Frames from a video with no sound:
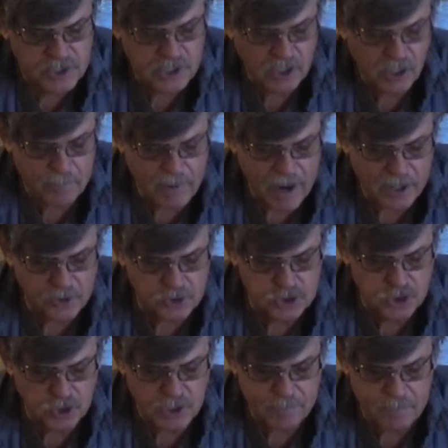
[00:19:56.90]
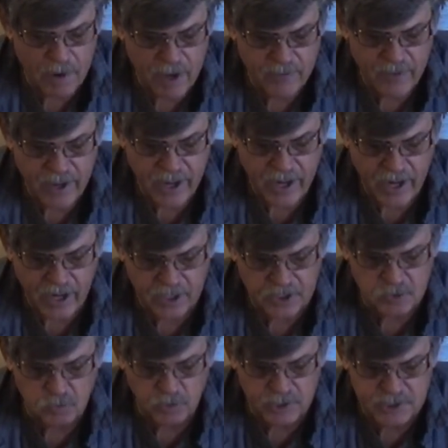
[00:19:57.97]
the commander took him by the hand
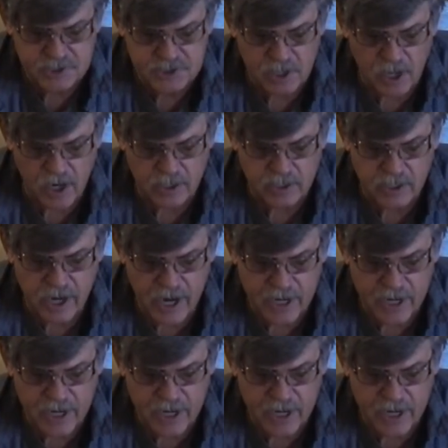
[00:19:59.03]
and went aside and